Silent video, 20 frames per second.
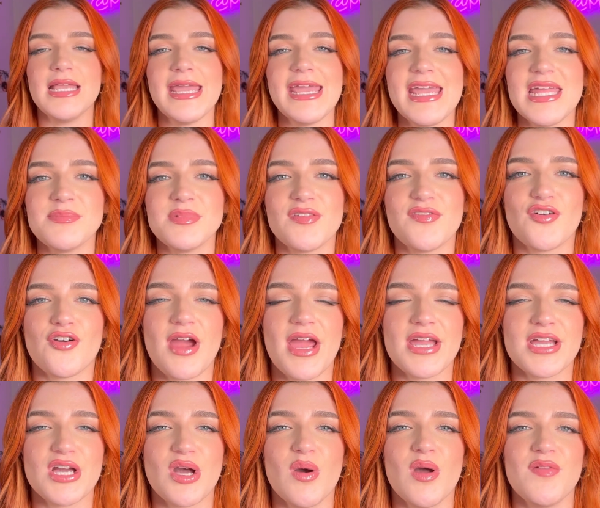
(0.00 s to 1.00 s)
And before I
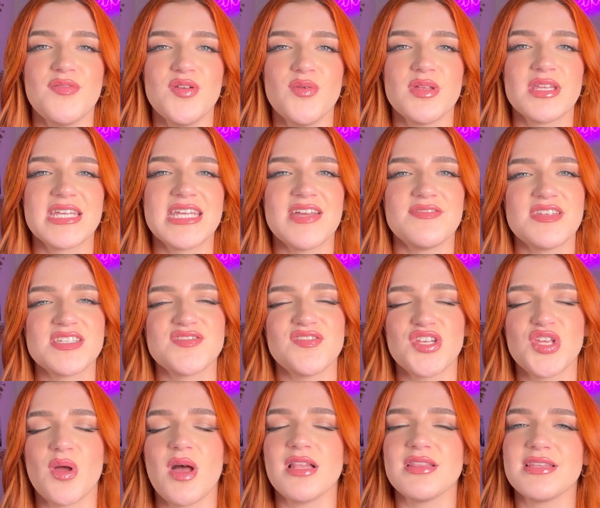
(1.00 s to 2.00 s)
go, if you would give this
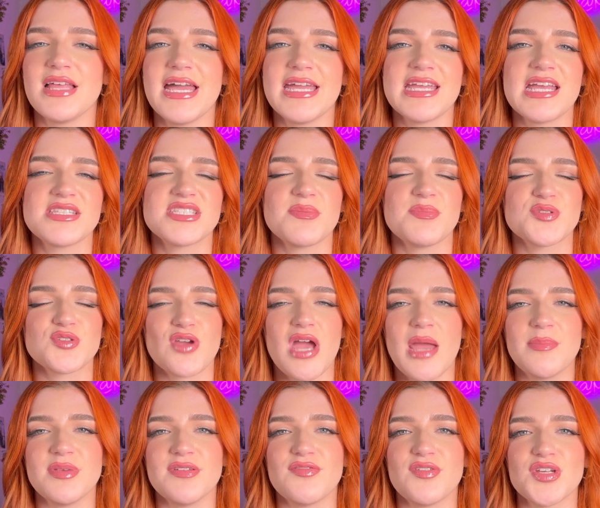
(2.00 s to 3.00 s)
video a like and
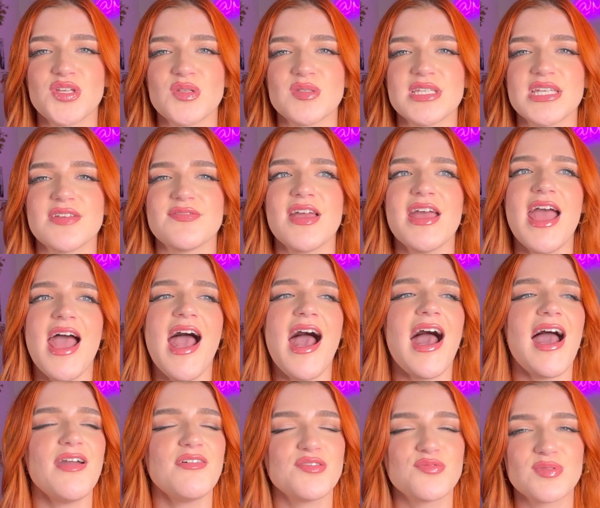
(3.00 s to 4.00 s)
subscribe before you leave,
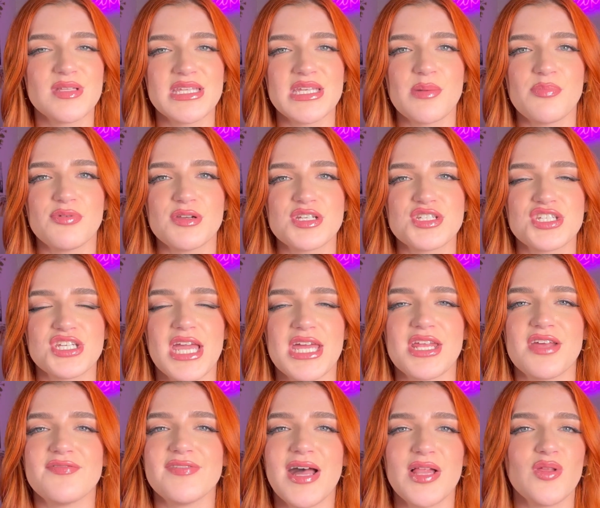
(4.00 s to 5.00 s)
I would really appreciate
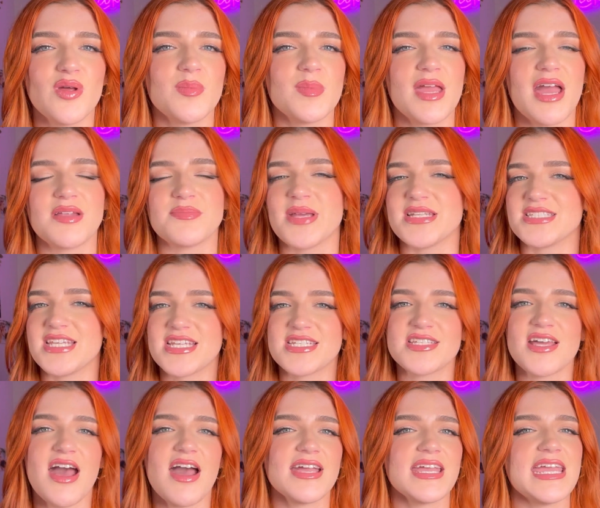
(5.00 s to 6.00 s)
it. Follow me on my
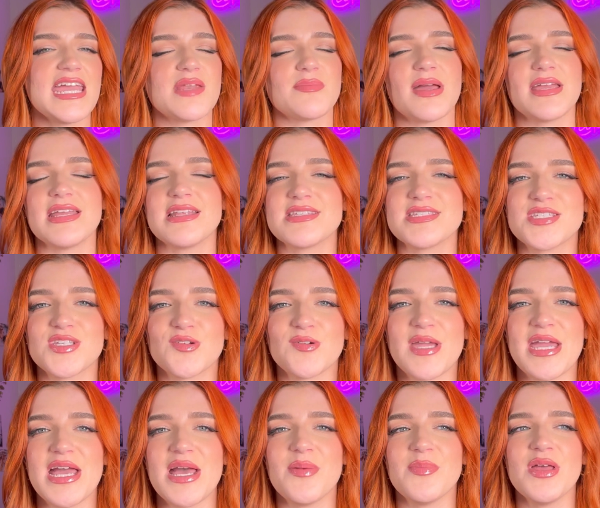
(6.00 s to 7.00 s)
TikTok and my
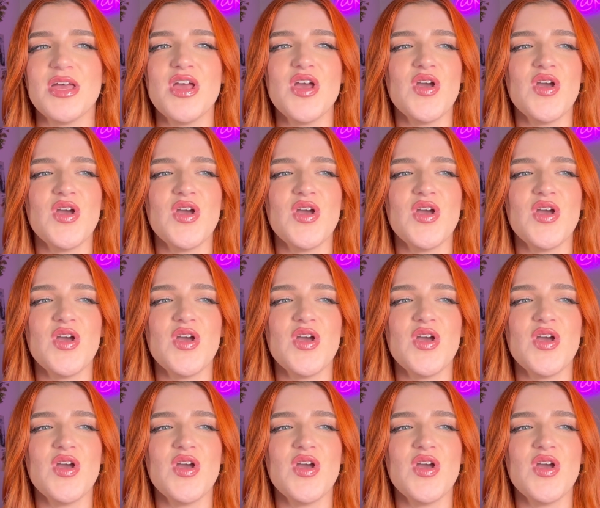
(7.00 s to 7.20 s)
Instagram.